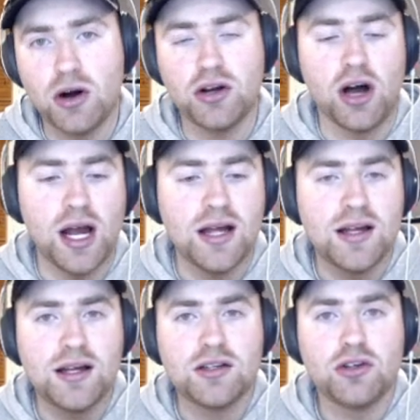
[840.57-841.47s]
night,
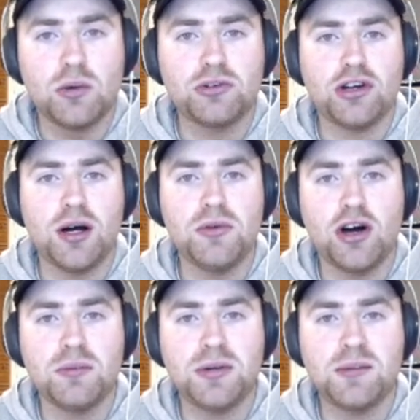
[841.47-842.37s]
normal time,
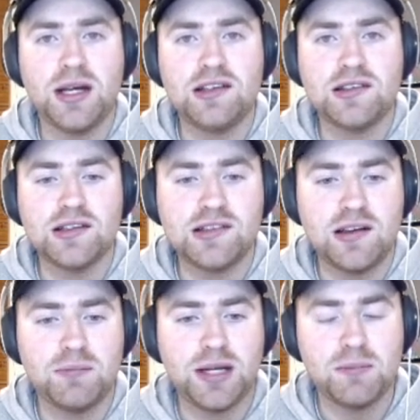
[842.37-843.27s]
9 p.m. Eastern,
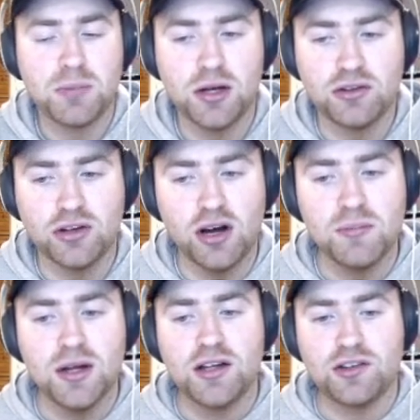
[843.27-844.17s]
7 p.m. Perth time.
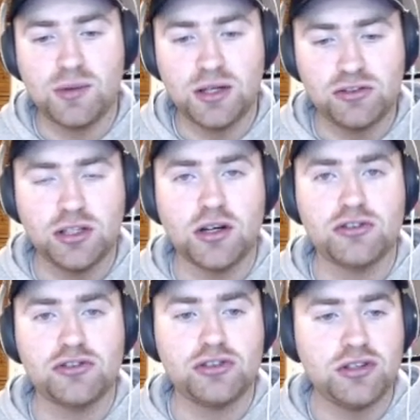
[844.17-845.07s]
So make sure you guys
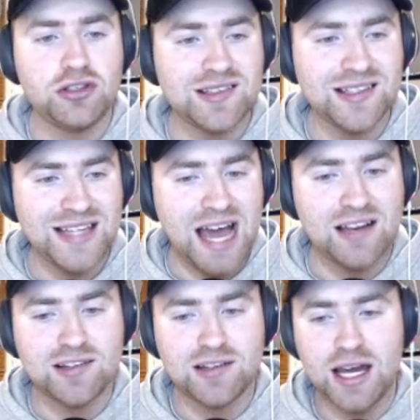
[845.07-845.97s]
tune into
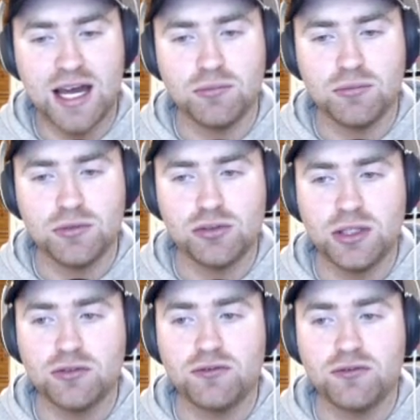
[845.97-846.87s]
that, which should be
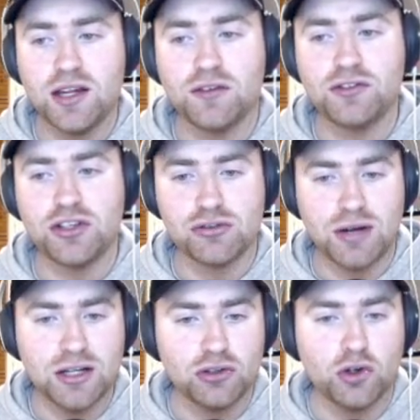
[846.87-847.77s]
good fun. Then obviously
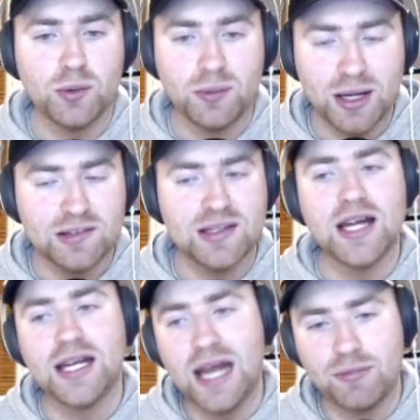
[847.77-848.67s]
Trade Talk will be
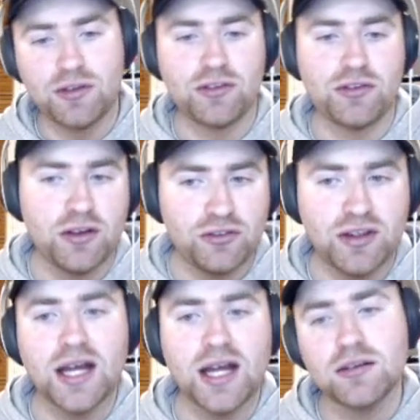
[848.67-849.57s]
Wednesday, Captain's
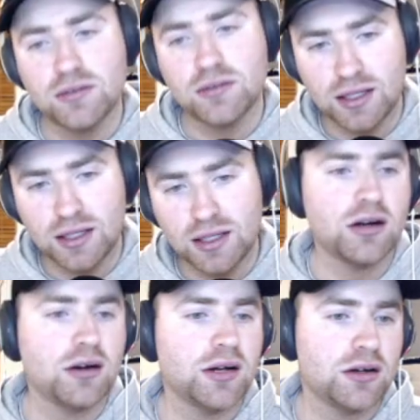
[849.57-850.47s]
Thursday, and then we go
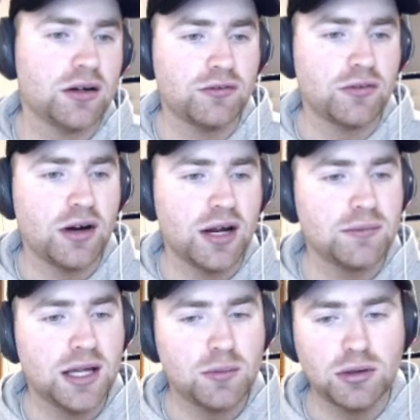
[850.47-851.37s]
again on Friday
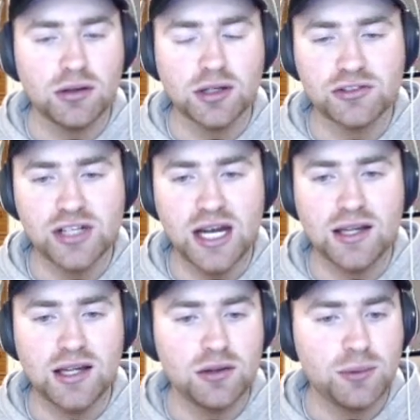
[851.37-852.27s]
with our pre-locket chat, and
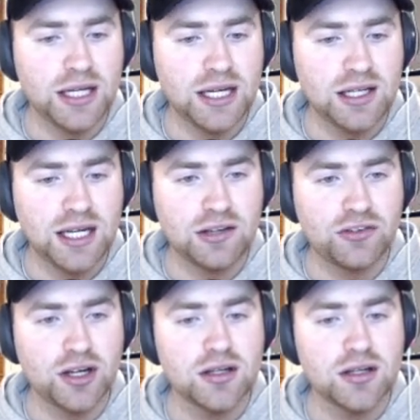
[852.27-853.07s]
then the weekend again. So,